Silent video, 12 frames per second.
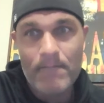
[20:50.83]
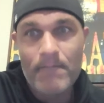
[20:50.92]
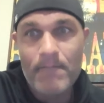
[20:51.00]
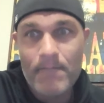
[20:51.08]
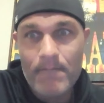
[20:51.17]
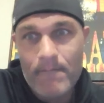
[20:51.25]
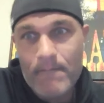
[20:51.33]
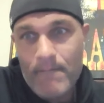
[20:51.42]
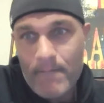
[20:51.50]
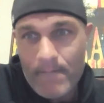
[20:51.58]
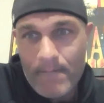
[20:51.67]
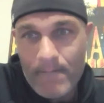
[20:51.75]

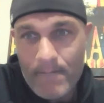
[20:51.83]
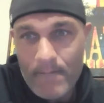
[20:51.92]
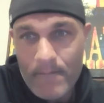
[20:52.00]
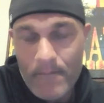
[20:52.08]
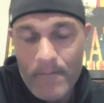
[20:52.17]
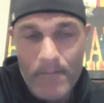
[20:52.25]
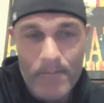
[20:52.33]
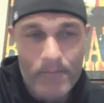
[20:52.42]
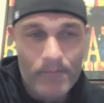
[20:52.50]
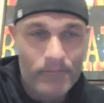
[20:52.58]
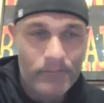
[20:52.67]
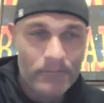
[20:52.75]

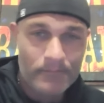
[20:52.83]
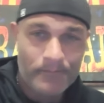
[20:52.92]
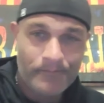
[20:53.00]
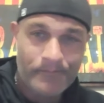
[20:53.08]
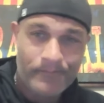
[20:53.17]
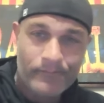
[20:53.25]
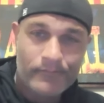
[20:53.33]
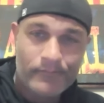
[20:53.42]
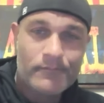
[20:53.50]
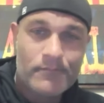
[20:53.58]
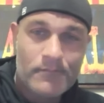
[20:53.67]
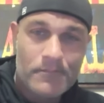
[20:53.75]

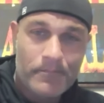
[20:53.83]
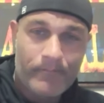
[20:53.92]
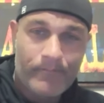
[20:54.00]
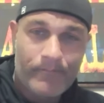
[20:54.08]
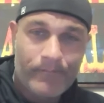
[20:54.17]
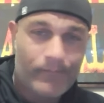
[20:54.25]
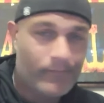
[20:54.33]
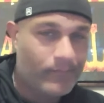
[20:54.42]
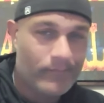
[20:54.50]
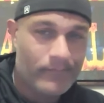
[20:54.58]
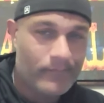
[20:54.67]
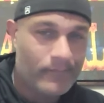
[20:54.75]

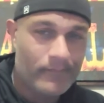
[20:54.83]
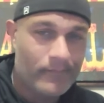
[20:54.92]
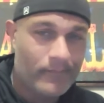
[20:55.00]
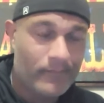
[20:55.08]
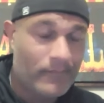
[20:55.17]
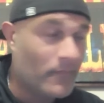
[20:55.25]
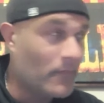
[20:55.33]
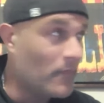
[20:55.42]
No one is speaking in this clip.